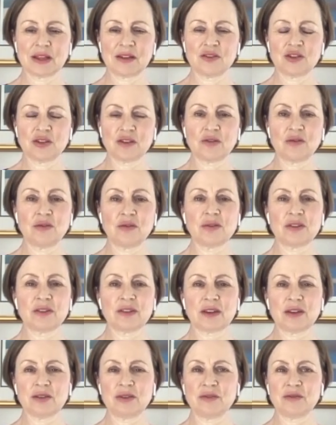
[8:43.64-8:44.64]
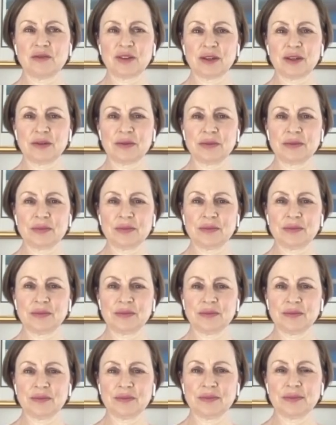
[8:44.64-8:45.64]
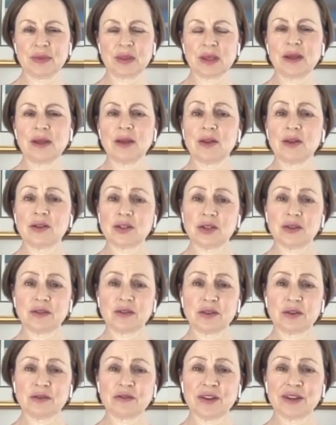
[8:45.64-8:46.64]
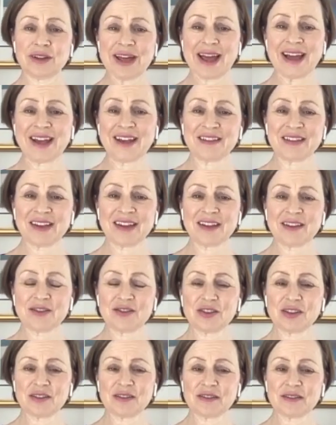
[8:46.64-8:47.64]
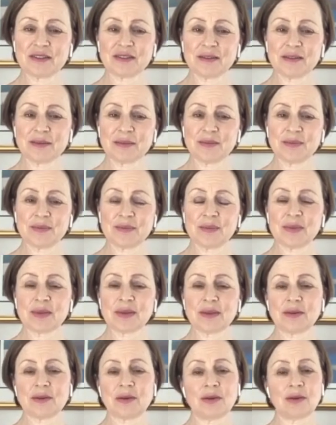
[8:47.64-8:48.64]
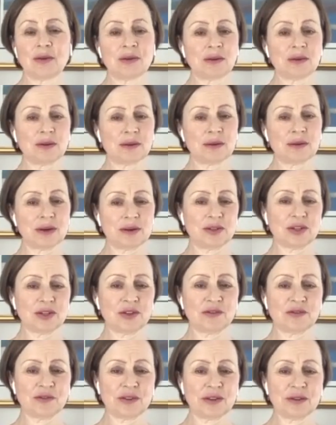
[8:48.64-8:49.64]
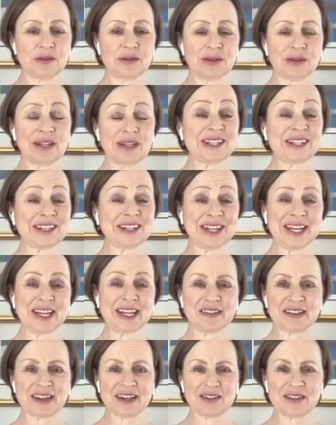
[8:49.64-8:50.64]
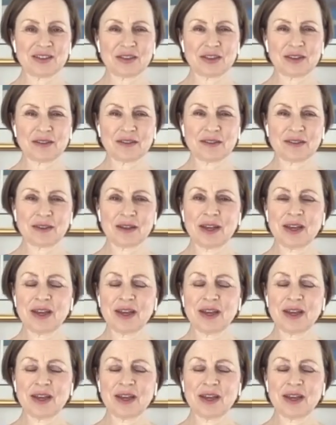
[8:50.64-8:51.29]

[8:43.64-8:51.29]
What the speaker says: Just notice how you feel. Do you still feel as anxious, or do you feel a little less anxious?